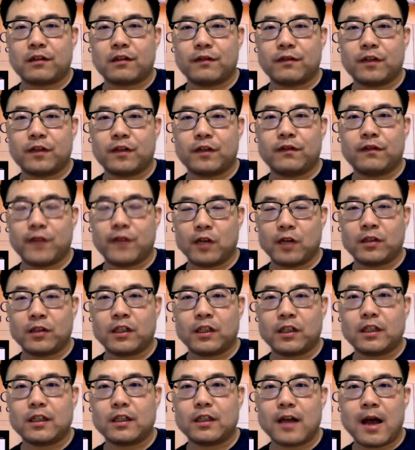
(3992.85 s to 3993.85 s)
Phil
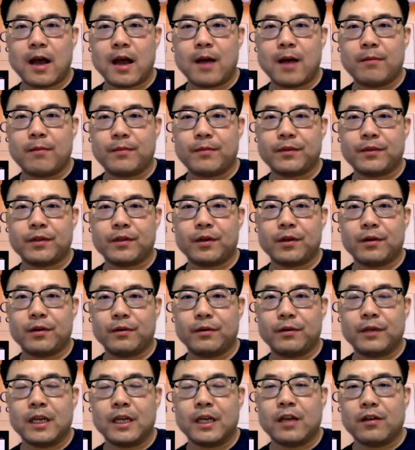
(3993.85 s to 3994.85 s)
Felgner, um,
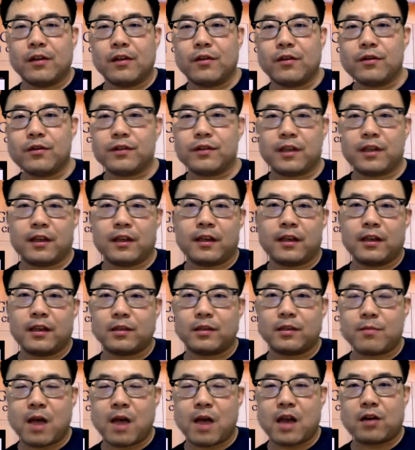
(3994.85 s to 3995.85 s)
so using his
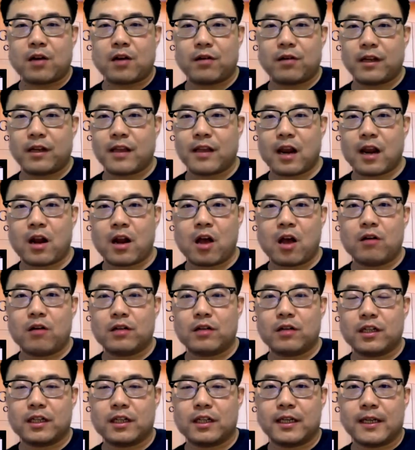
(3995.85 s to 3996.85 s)
microarray
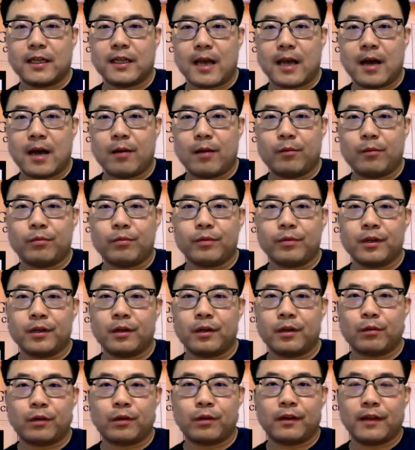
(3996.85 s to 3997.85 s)
technology, uh, you
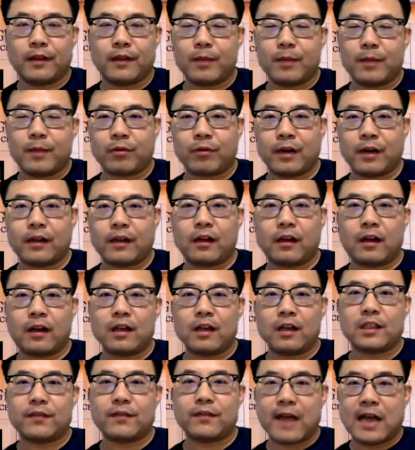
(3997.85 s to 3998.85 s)
know, where they print a
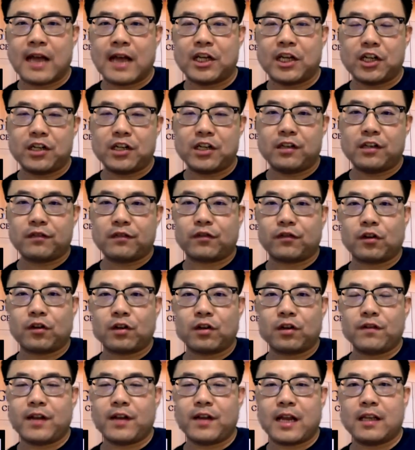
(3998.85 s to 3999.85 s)
lot of antigens for
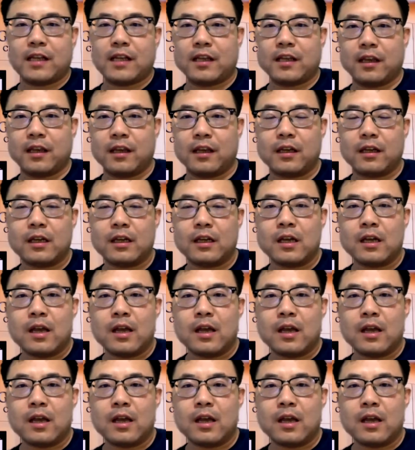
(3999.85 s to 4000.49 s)
COVID-19.